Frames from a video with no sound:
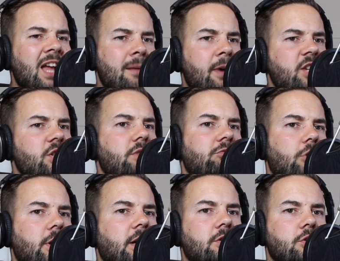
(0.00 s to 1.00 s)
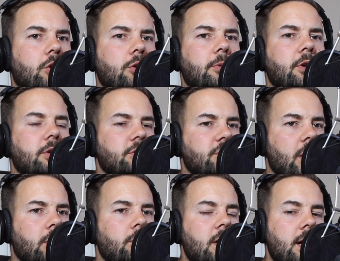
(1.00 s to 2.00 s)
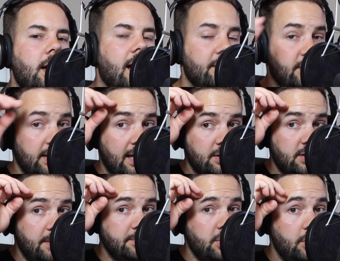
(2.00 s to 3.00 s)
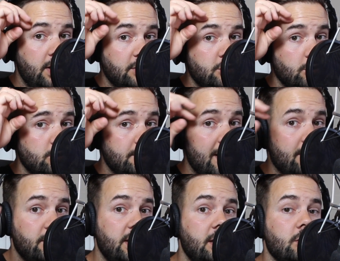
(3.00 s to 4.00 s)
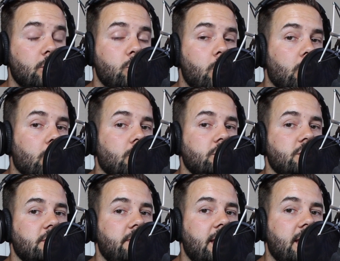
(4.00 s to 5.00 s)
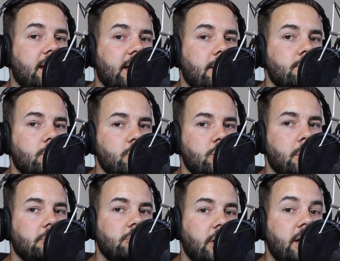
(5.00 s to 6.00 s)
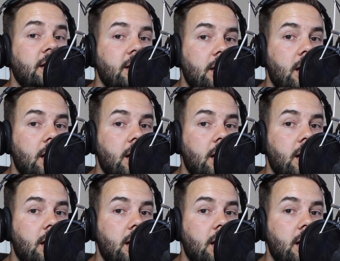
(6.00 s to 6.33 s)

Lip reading: I'm actually running a tournament. So I think last episode I talked about the Warlords event that Games Workshop are running.